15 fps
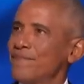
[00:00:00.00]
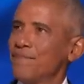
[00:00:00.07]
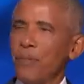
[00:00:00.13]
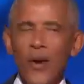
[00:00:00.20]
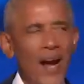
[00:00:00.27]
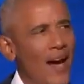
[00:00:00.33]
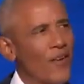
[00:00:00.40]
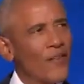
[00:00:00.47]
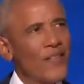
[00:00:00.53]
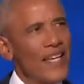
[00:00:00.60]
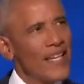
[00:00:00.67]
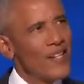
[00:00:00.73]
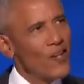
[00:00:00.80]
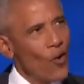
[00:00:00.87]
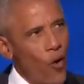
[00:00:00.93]
proud of the
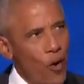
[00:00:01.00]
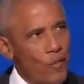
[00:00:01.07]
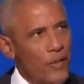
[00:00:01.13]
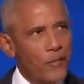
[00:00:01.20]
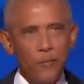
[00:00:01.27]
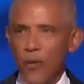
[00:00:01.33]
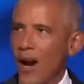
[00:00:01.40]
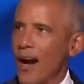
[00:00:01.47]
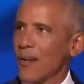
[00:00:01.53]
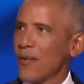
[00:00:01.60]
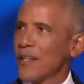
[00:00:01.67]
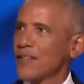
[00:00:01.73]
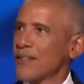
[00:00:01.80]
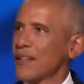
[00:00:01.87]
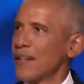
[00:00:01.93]
enormous
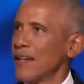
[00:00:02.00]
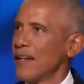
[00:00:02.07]
progress